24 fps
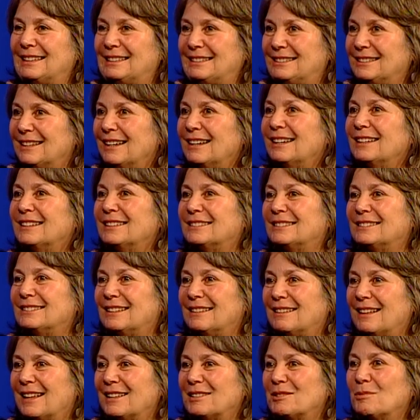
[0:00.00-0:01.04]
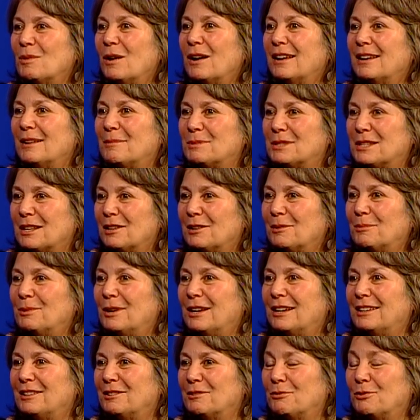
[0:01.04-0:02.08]
It does, and that's why I'm
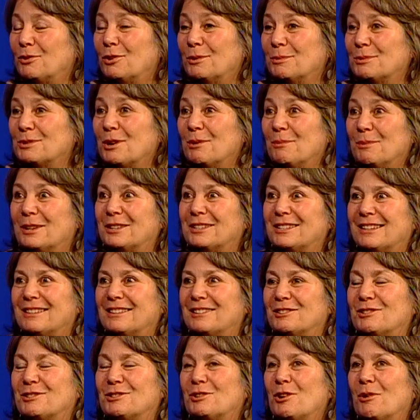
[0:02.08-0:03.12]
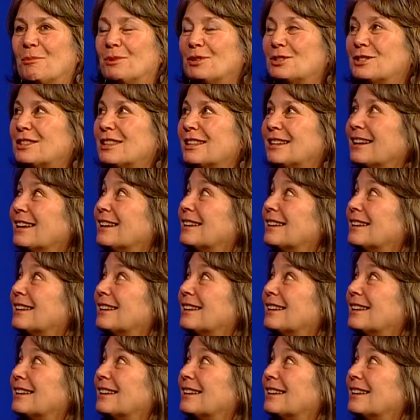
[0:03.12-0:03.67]
celebrating the form so much. And there's so much that